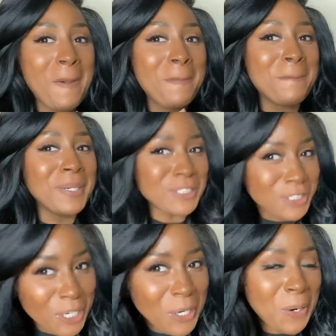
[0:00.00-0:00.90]

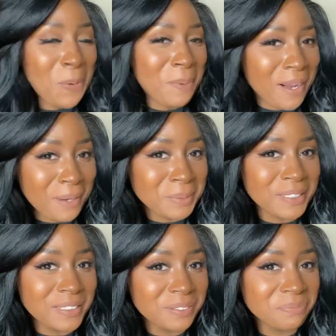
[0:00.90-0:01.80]
Michelle
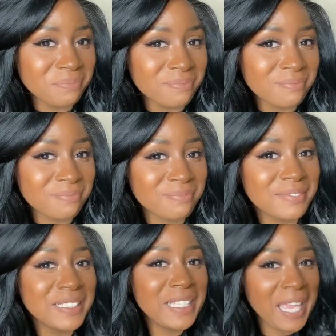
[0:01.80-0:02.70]
Obama
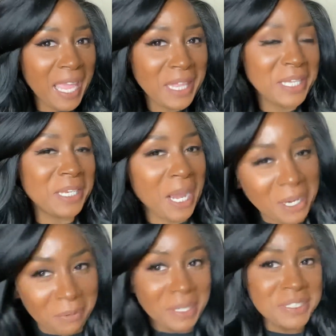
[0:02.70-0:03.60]
at the
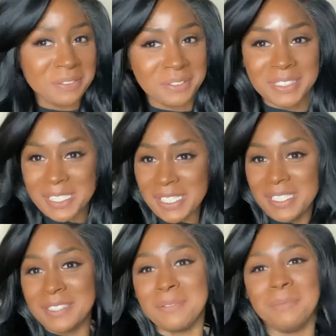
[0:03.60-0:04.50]
inauguration tease,